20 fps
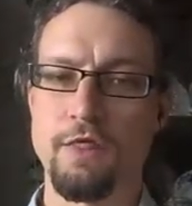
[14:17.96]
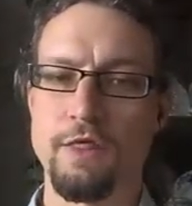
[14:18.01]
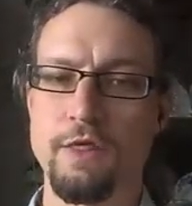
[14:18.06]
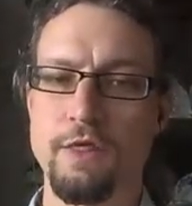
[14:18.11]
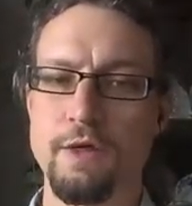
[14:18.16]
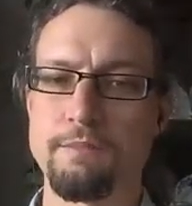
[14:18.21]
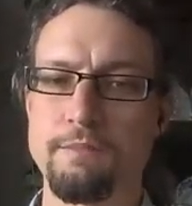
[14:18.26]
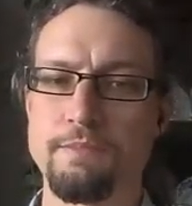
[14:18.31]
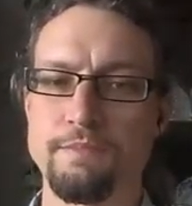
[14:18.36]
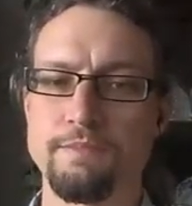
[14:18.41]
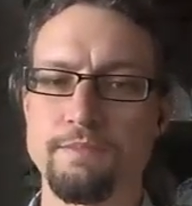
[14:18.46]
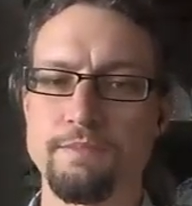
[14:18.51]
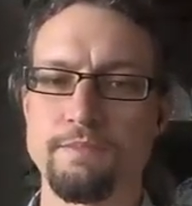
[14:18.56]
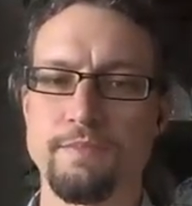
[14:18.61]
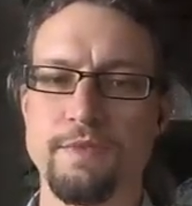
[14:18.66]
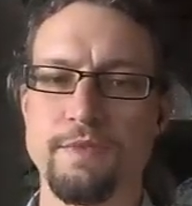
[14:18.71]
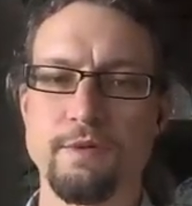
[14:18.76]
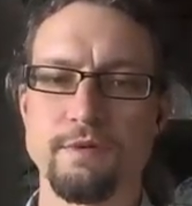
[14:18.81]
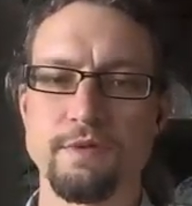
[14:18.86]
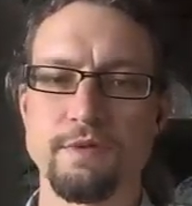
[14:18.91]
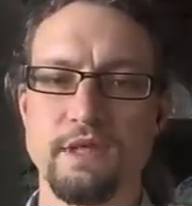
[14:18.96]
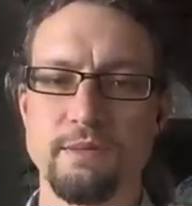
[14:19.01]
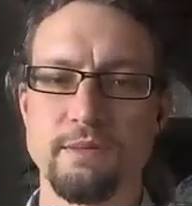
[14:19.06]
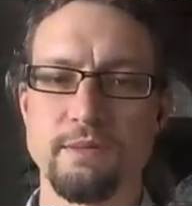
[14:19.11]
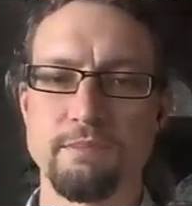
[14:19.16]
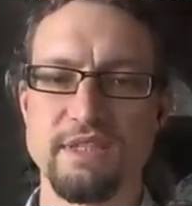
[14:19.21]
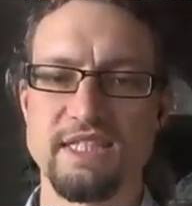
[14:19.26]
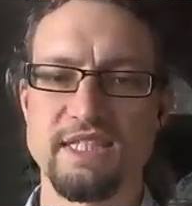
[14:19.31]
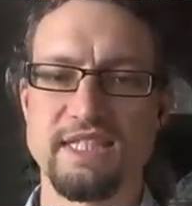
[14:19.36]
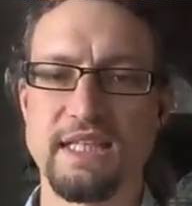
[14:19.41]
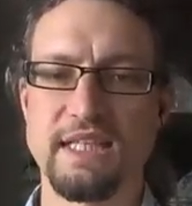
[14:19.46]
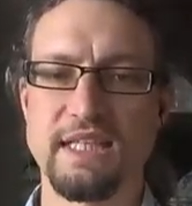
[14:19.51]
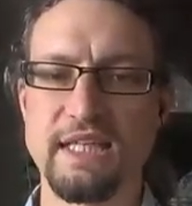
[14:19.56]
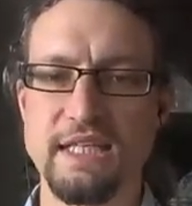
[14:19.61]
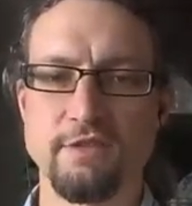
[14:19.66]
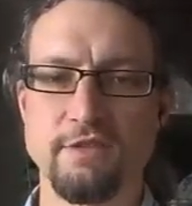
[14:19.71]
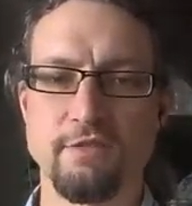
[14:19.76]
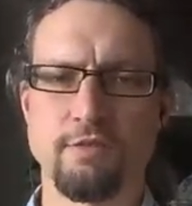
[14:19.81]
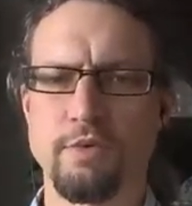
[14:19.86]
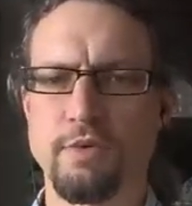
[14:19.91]
the
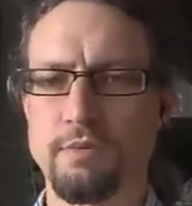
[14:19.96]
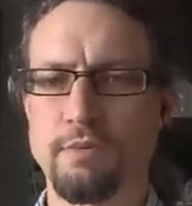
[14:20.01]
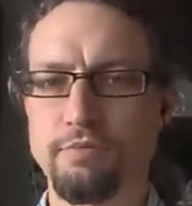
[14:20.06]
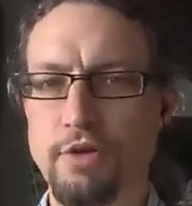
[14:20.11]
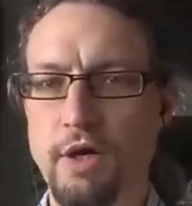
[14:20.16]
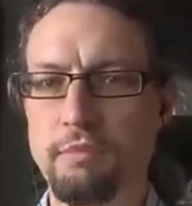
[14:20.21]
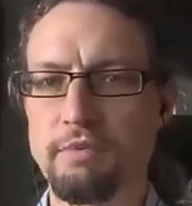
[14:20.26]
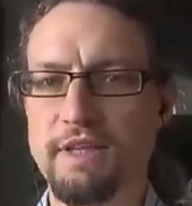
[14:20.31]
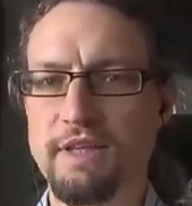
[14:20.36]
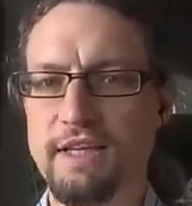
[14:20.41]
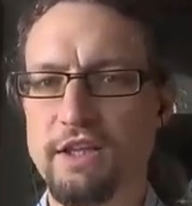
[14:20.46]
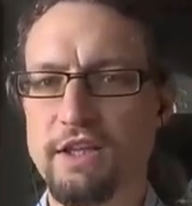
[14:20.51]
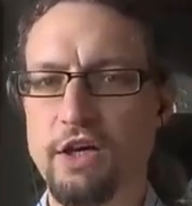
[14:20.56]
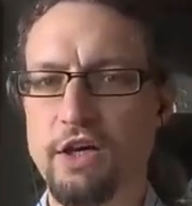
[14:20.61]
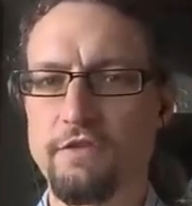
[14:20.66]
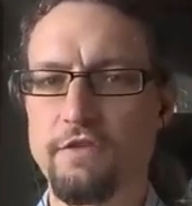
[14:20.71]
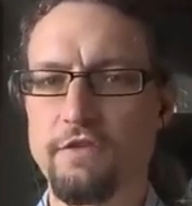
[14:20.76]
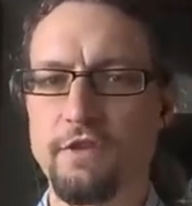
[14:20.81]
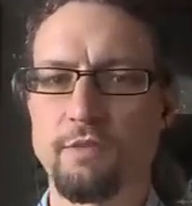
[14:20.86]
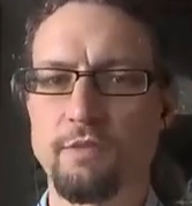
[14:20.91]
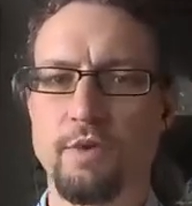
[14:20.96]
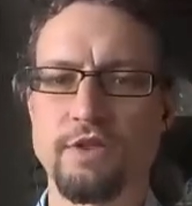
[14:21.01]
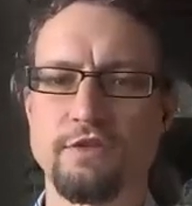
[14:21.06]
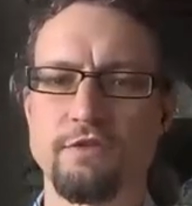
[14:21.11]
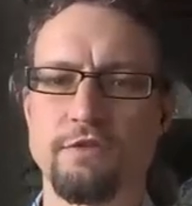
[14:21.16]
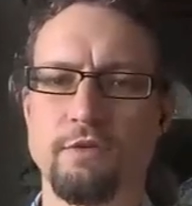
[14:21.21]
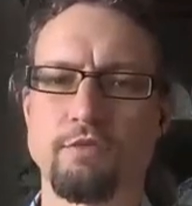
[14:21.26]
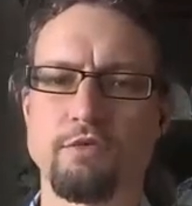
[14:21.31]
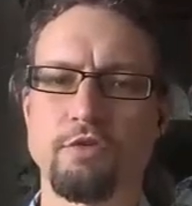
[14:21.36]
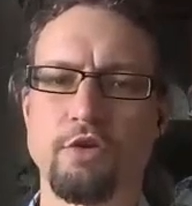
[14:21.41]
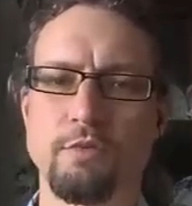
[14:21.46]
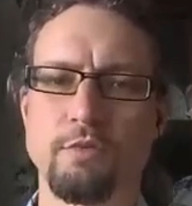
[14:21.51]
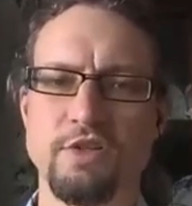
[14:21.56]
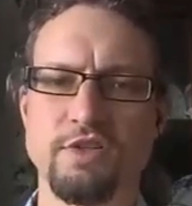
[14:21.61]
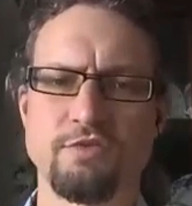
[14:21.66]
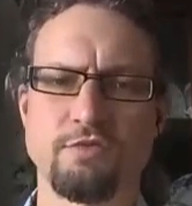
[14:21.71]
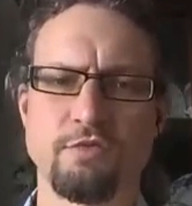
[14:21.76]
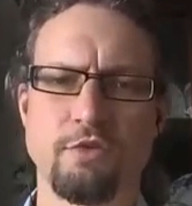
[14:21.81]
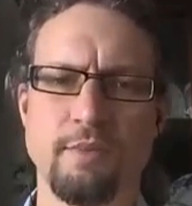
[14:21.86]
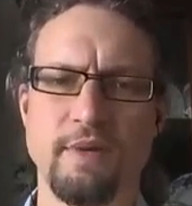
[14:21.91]
basilicas of probably a lot of the ones from Rome,
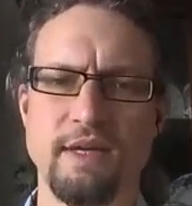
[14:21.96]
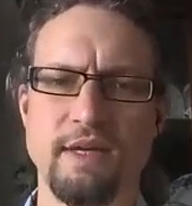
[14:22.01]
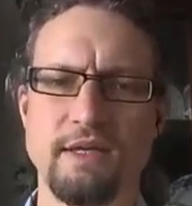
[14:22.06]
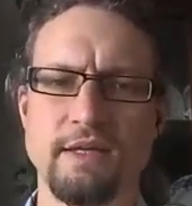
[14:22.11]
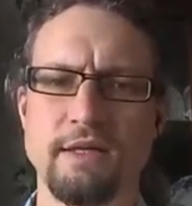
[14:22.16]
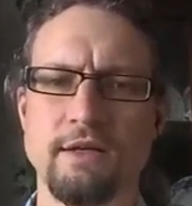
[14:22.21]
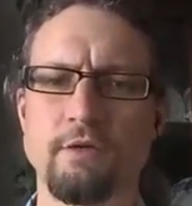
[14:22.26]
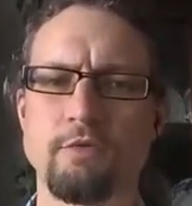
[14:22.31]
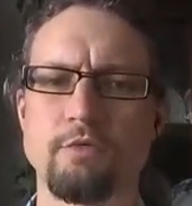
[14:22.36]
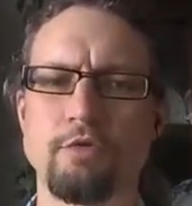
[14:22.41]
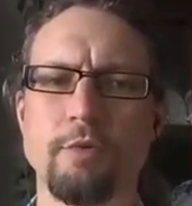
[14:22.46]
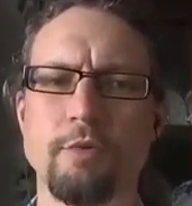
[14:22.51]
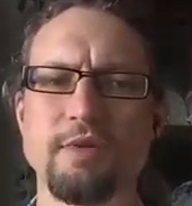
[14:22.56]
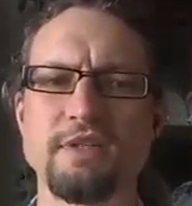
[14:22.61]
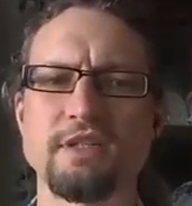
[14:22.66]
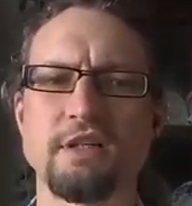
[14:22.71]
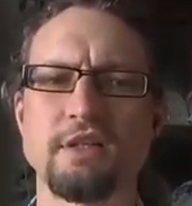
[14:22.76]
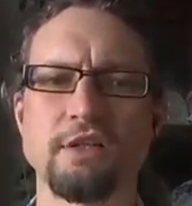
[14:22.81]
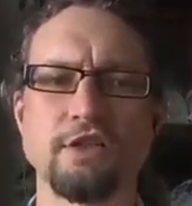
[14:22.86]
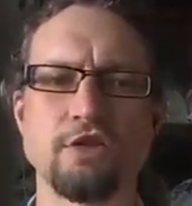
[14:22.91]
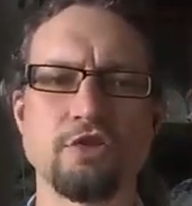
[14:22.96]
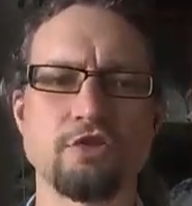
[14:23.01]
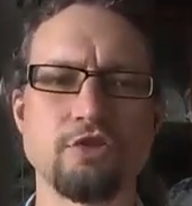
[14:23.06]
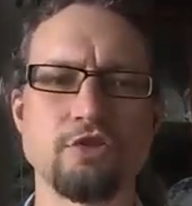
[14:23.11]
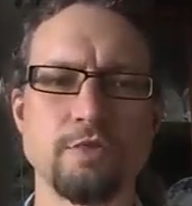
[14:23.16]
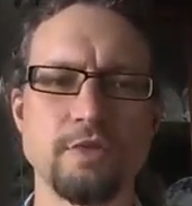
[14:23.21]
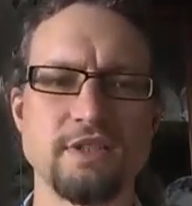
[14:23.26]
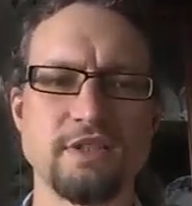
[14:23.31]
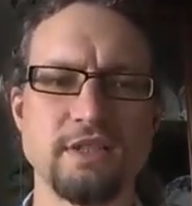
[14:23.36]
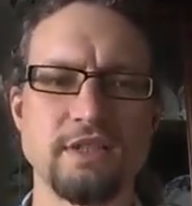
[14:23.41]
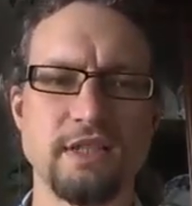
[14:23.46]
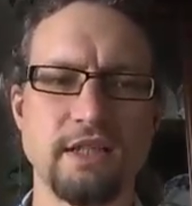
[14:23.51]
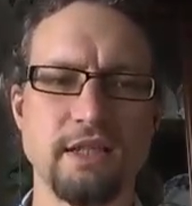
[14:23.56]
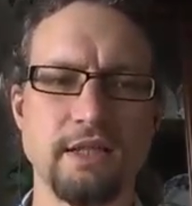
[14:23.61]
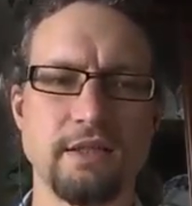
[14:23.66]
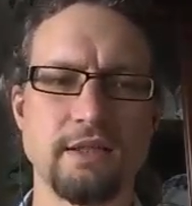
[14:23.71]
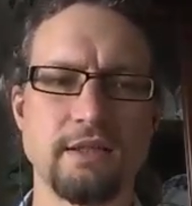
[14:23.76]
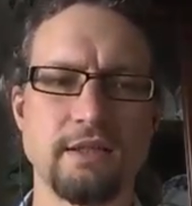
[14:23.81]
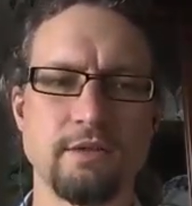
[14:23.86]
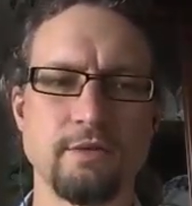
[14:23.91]
because Rome is an unusual
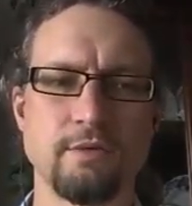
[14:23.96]
city,